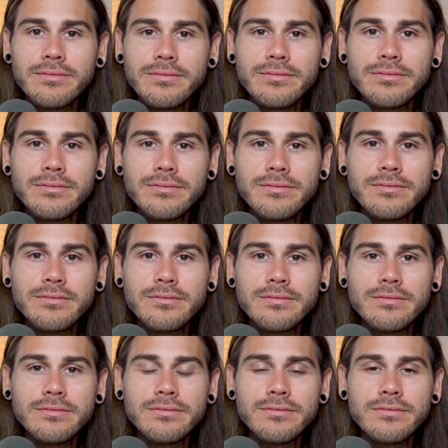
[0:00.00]

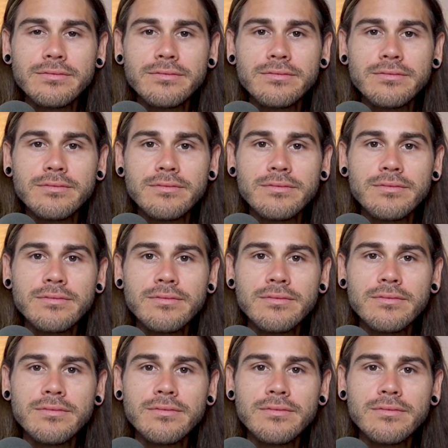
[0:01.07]
Nothing is said.